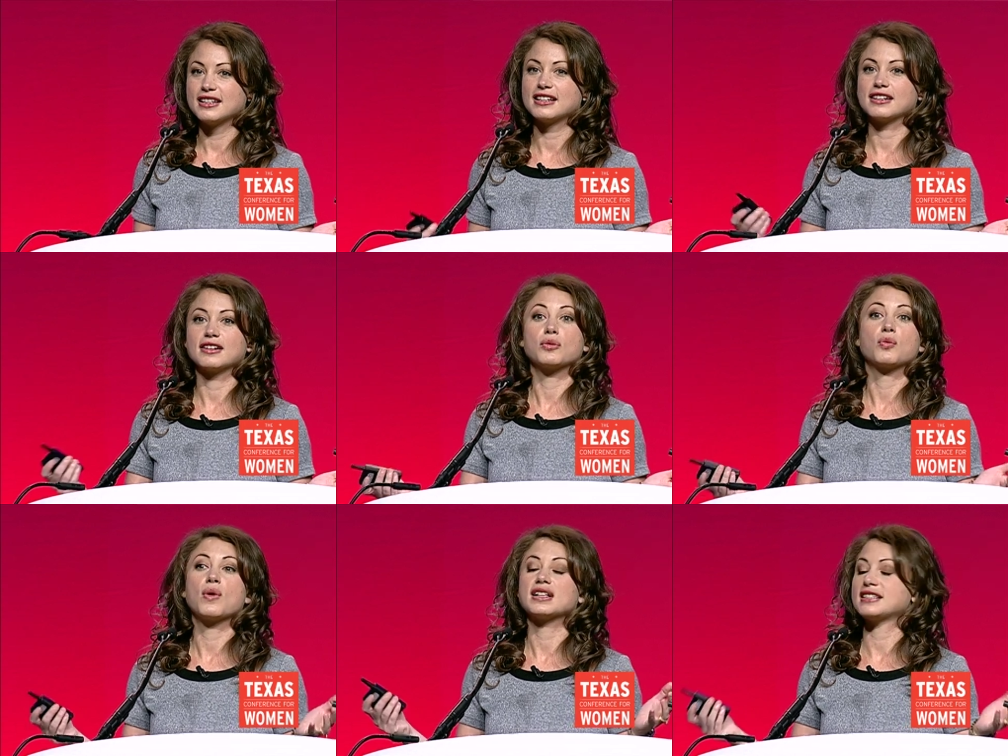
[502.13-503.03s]
That
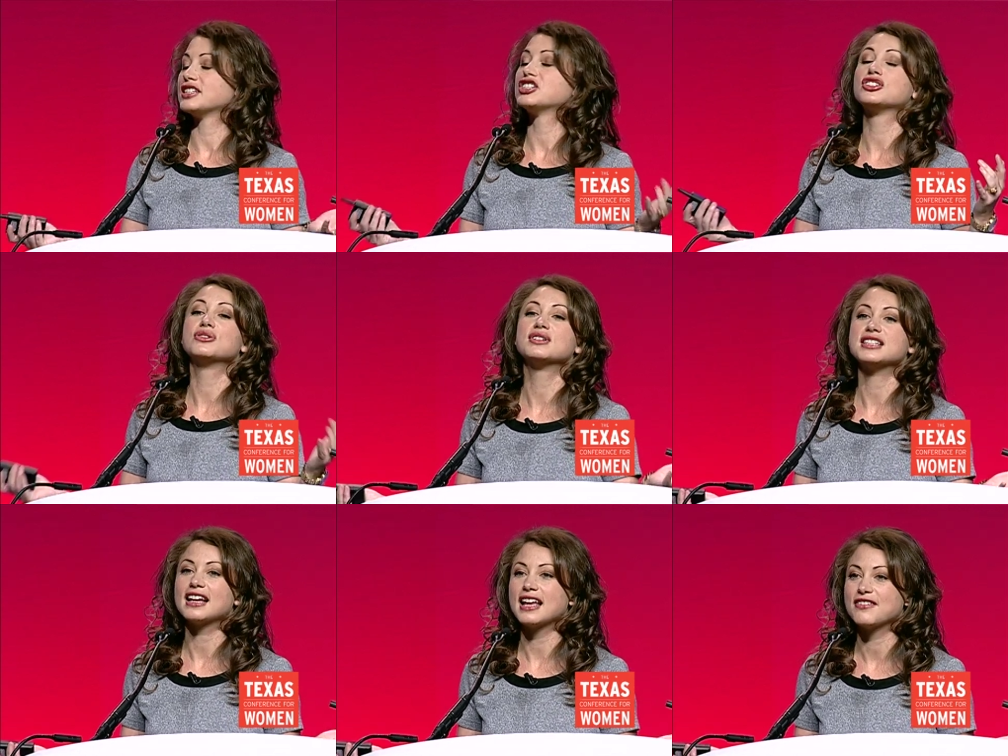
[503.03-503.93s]
once, as soon as
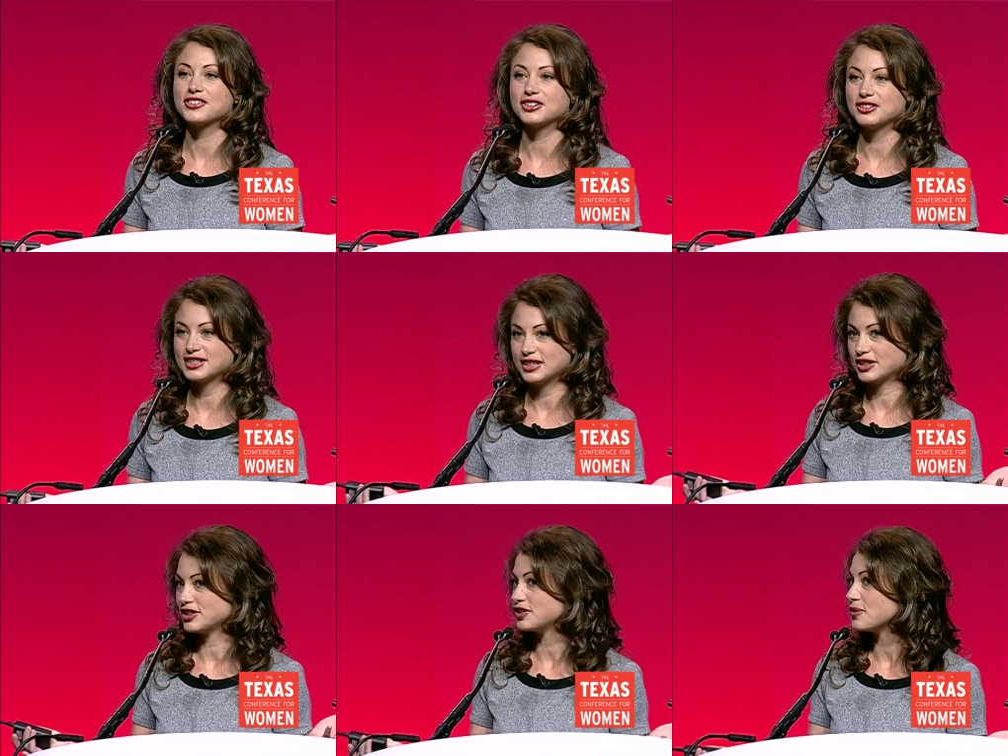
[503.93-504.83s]
I gave girls the
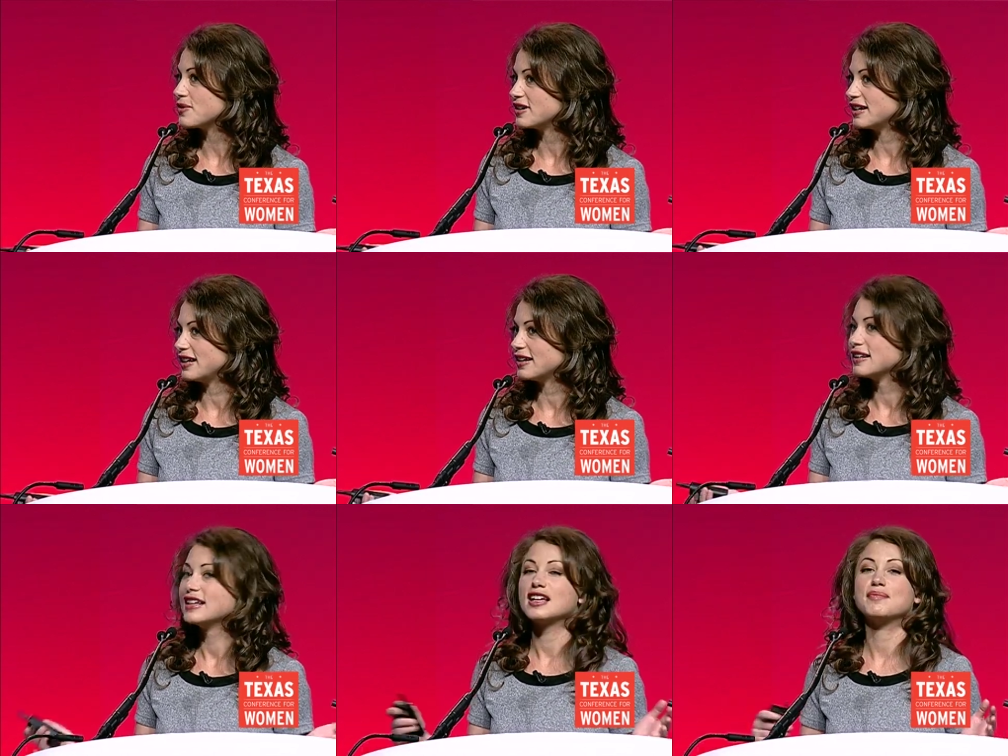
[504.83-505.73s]
story,
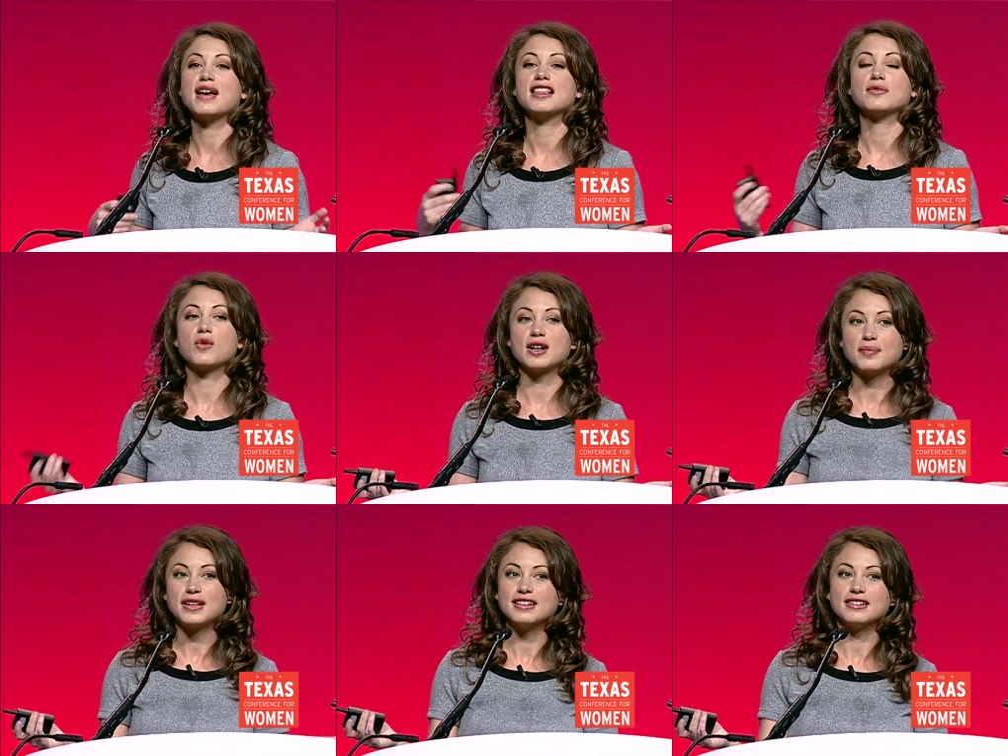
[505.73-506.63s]
it made them want to
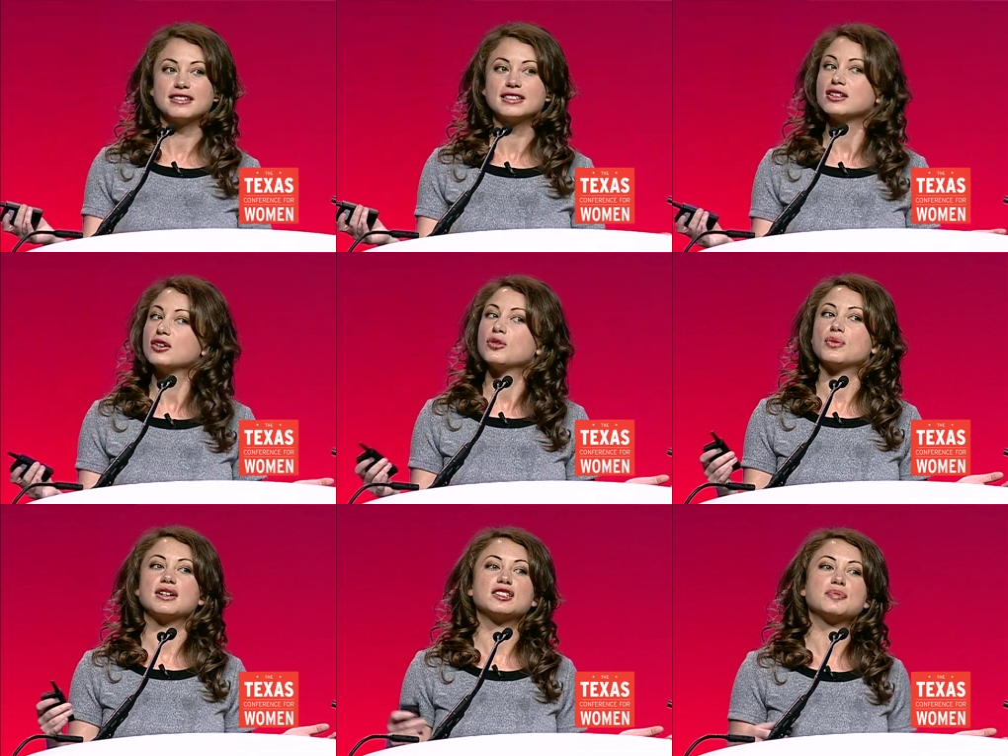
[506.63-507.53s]
build.
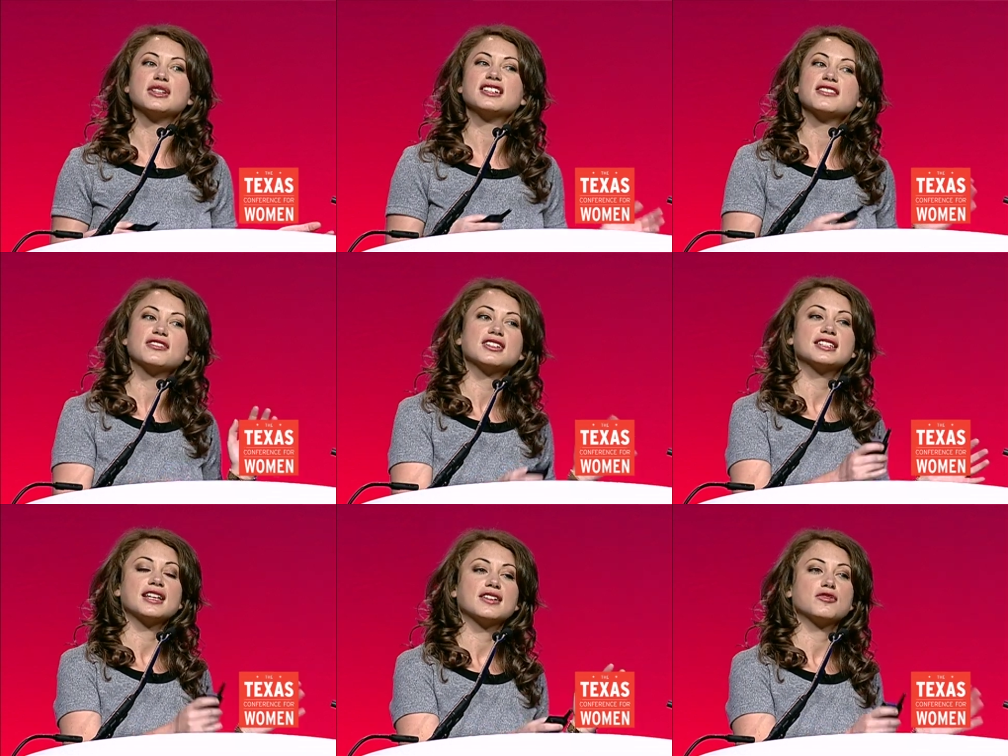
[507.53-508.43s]
Whereas building for the
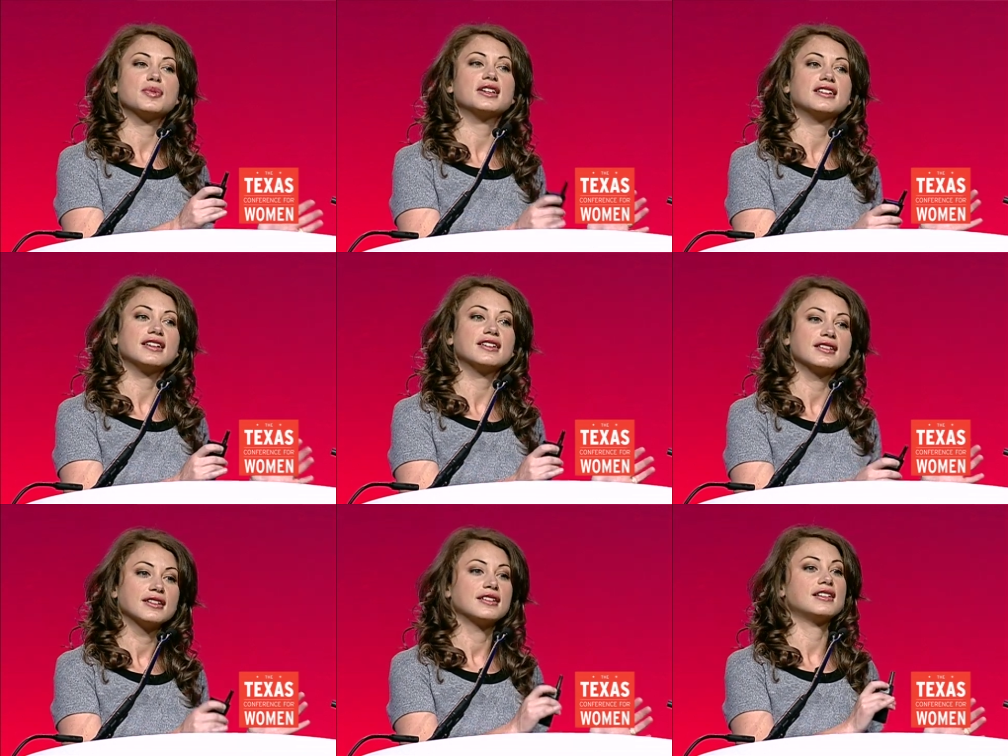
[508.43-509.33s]
sake of building,
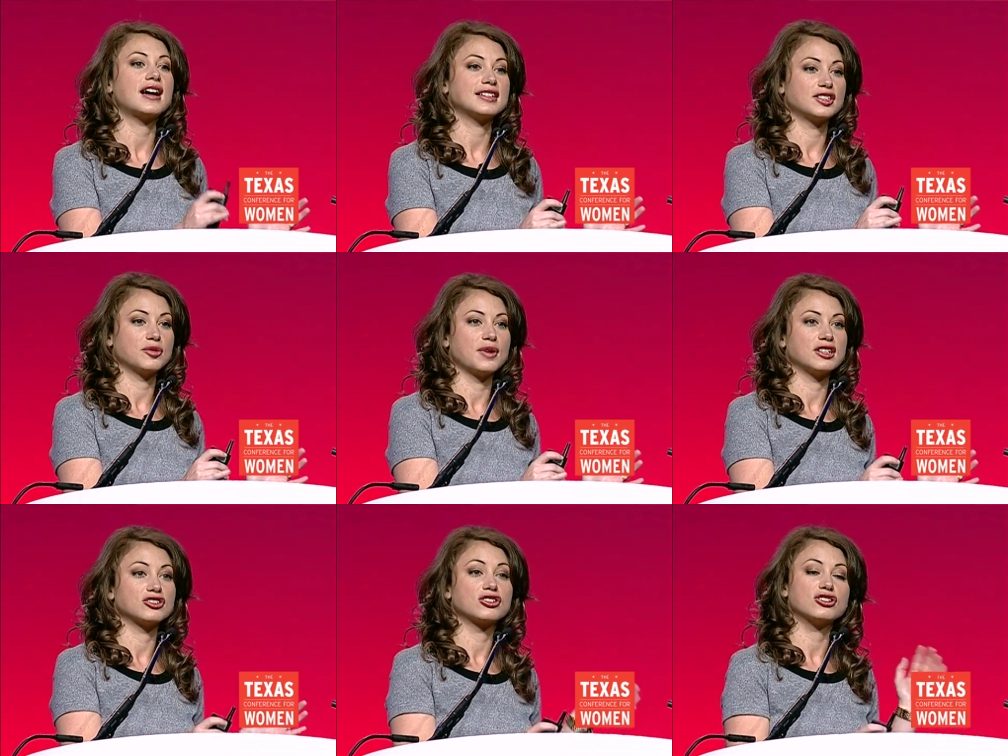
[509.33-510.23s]
not so
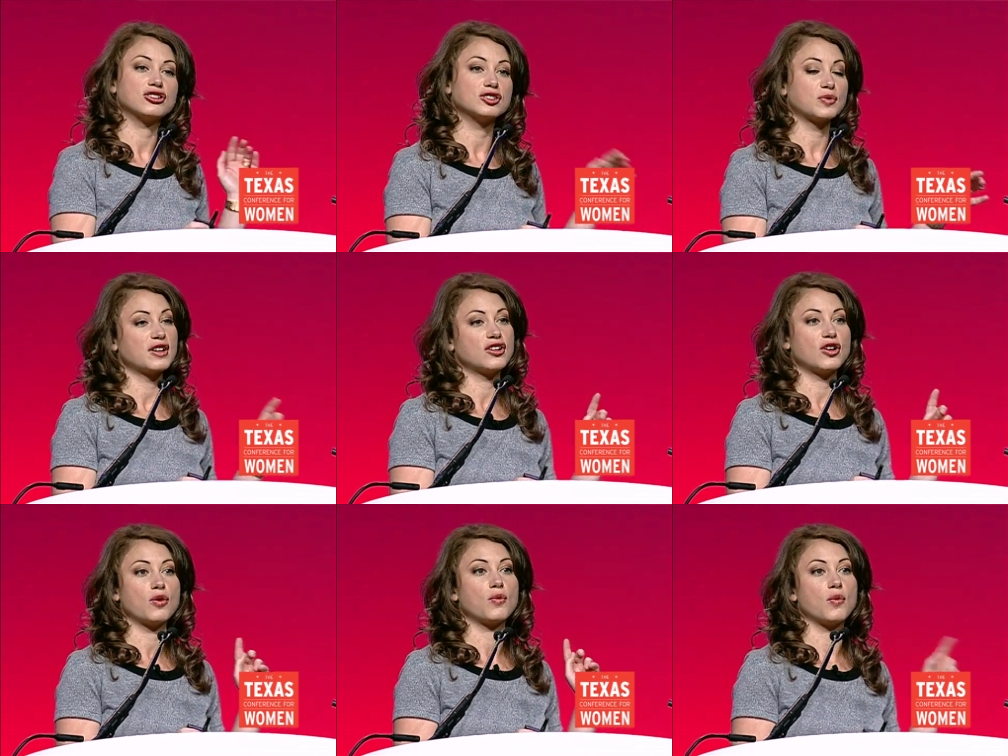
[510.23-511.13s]
much. Girls want to
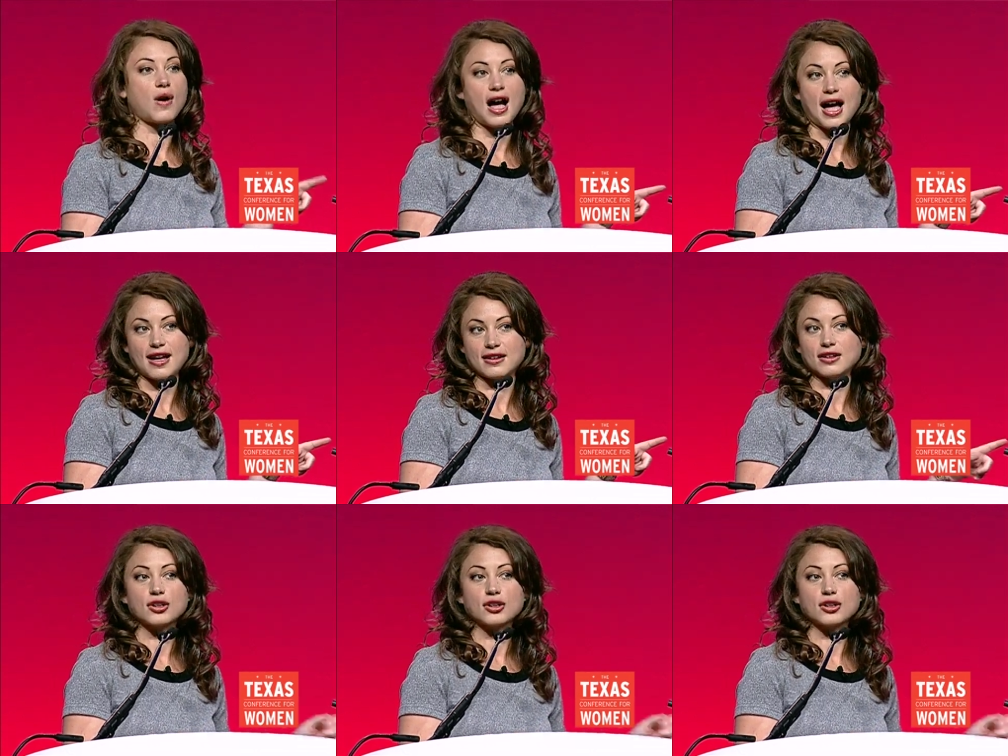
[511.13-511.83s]
know why.